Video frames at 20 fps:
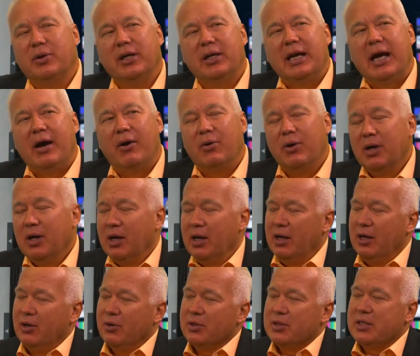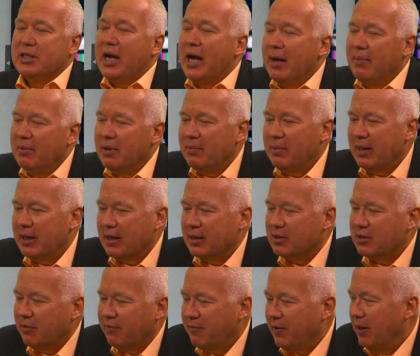And now, you know, it's timely
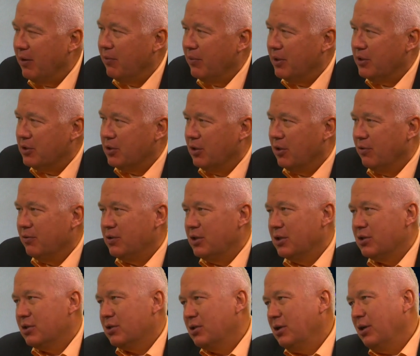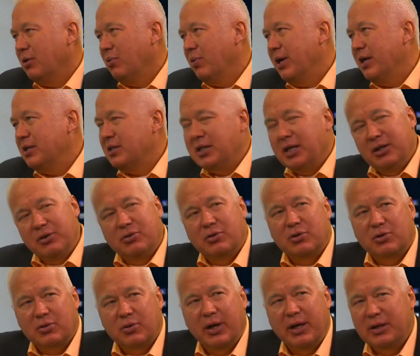because the Federal Reserve just raised
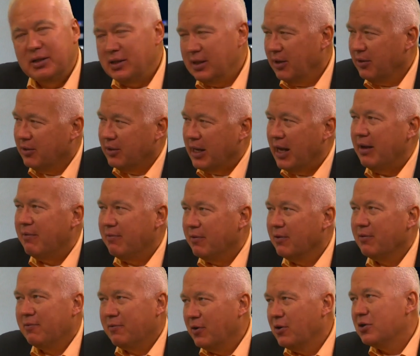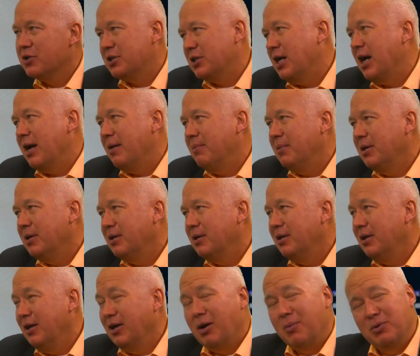interest rates the other day for the first time
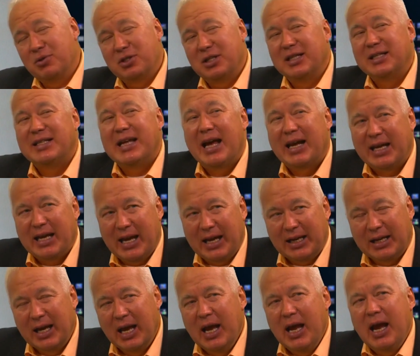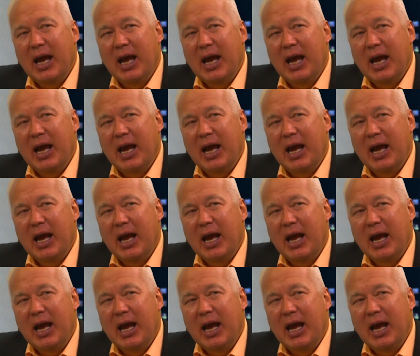in almost a decade.